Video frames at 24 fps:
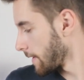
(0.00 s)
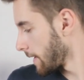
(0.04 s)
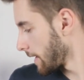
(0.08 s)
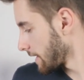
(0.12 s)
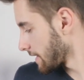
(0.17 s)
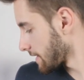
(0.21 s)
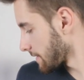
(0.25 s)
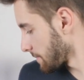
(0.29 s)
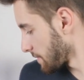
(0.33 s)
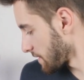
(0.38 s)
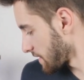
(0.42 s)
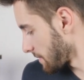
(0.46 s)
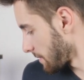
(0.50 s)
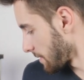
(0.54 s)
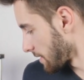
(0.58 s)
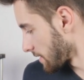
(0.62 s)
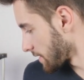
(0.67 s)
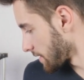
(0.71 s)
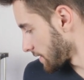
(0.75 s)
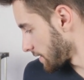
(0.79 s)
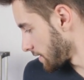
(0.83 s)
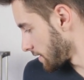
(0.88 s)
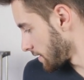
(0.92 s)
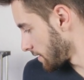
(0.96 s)
it's possible
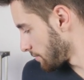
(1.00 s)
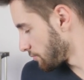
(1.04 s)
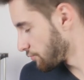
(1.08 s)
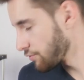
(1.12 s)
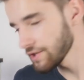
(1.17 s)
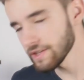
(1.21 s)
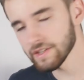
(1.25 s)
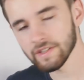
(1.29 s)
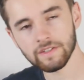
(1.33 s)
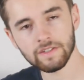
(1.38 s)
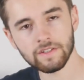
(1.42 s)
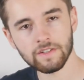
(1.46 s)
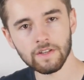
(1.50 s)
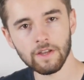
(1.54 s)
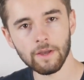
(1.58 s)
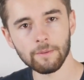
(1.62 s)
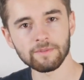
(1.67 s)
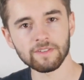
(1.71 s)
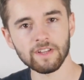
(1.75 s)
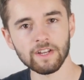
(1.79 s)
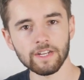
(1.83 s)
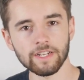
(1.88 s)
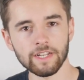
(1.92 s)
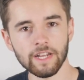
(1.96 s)
to print
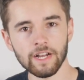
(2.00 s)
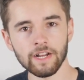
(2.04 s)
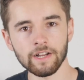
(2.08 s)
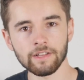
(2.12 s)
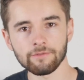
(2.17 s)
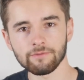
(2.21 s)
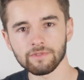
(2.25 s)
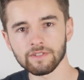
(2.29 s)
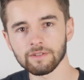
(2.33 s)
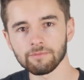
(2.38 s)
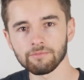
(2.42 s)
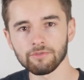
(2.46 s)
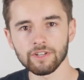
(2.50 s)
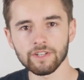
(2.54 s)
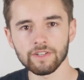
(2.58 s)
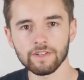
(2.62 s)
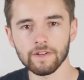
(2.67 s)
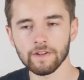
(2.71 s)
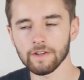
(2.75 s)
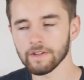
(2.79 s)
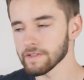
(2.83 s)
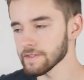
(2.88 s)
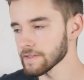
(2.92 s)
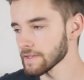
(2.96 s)
upside down with the printer.